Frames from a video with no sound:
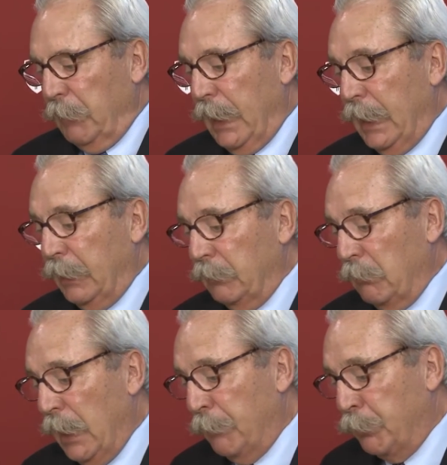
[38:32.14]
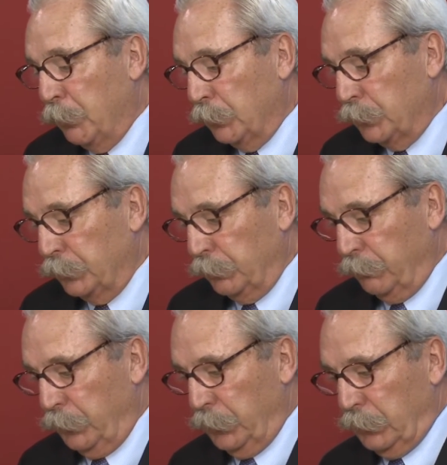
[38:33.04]
my personal
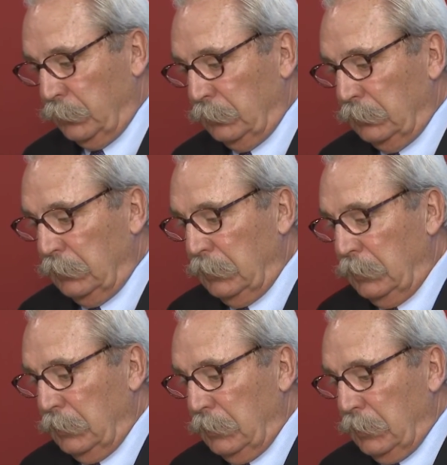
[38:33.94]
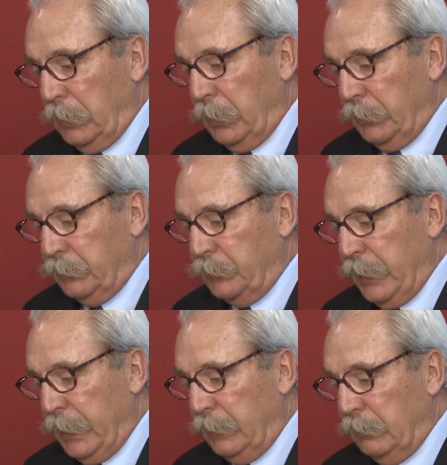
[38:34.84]
view is
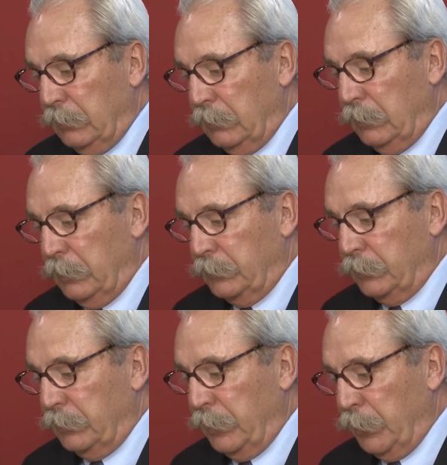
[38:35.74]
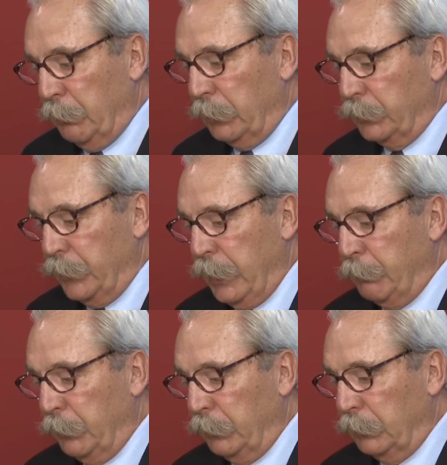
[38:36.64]
that it's a terrible
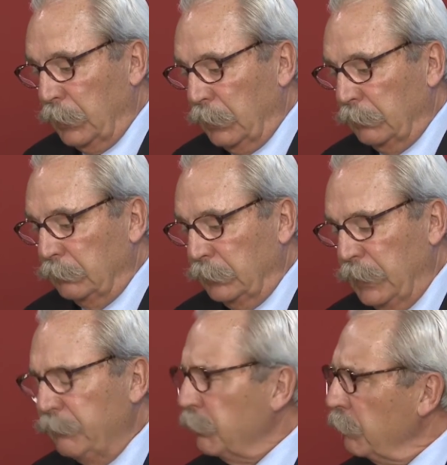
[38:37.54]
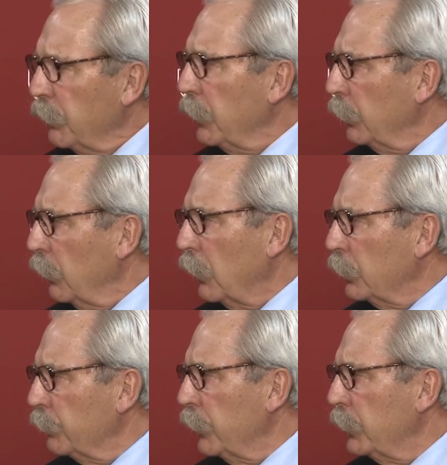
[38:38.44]
example of even very
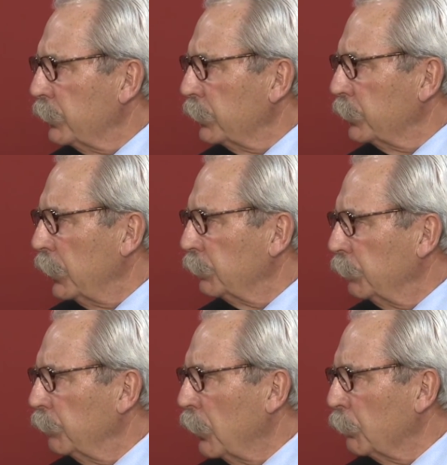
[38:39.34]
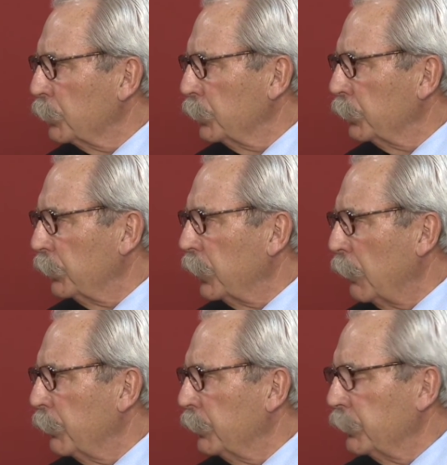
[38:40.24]
large, very successful pharmaceutical
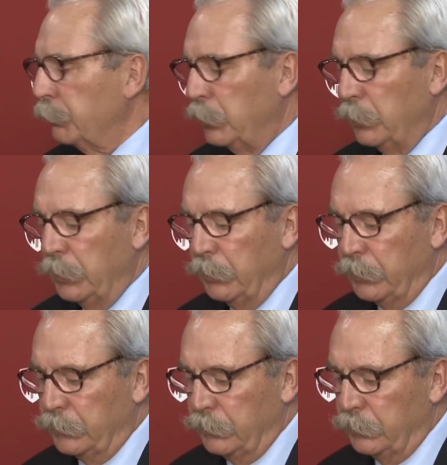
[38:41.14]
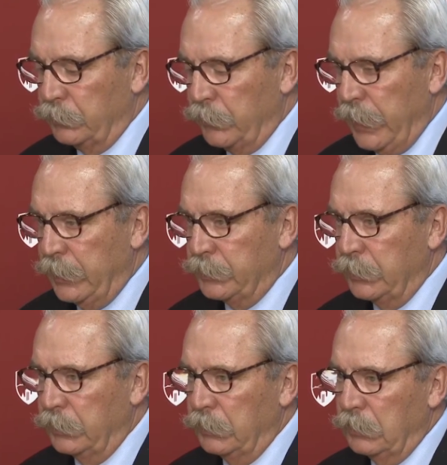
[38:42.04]
companies employing this
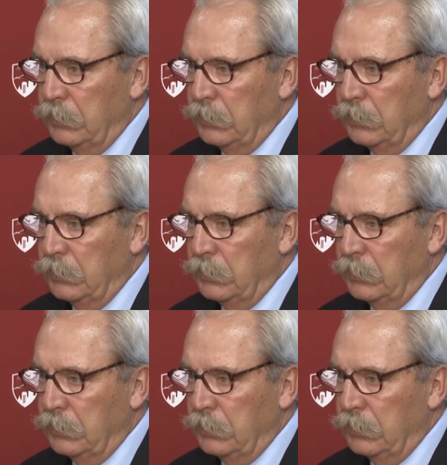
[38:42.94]
strategy